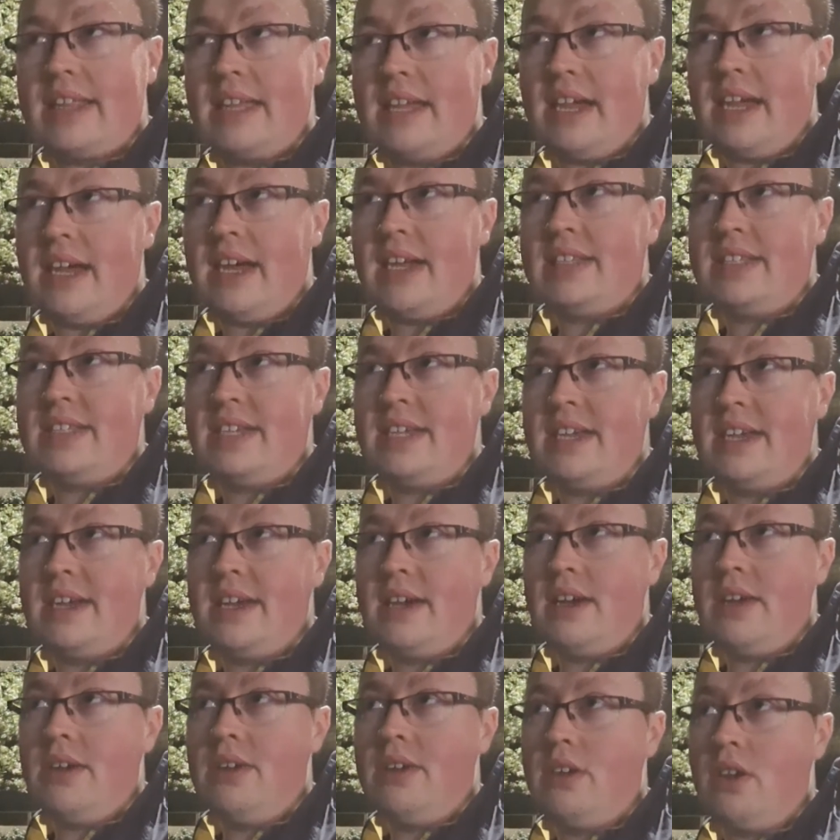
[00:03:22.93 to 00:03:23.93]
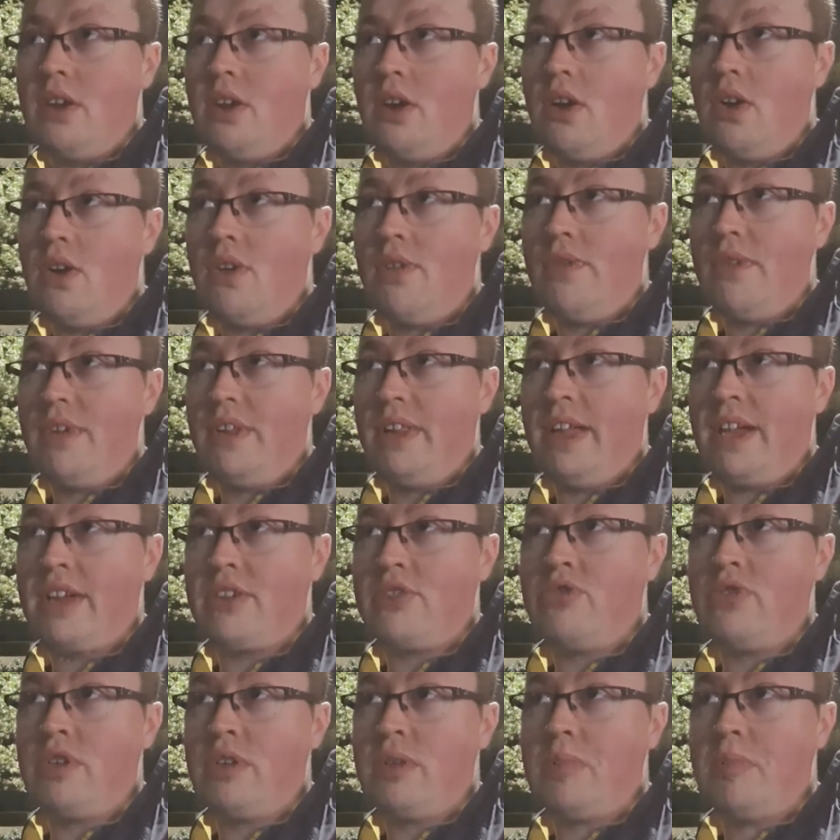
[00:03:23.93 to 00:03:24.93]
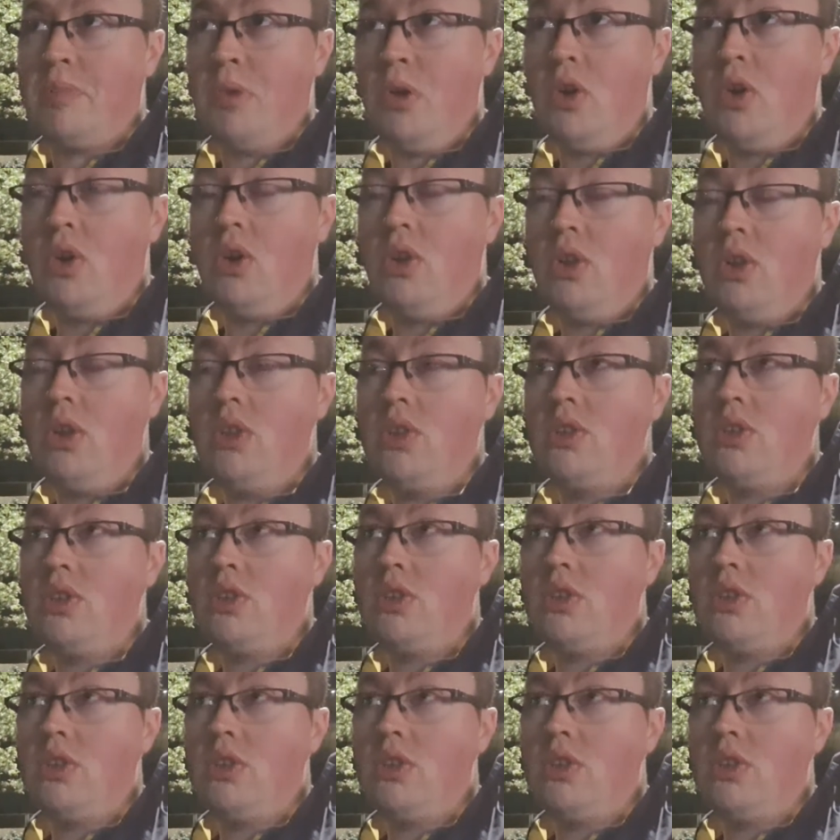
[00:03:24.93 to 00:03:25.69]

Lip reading: the idea of electric ball.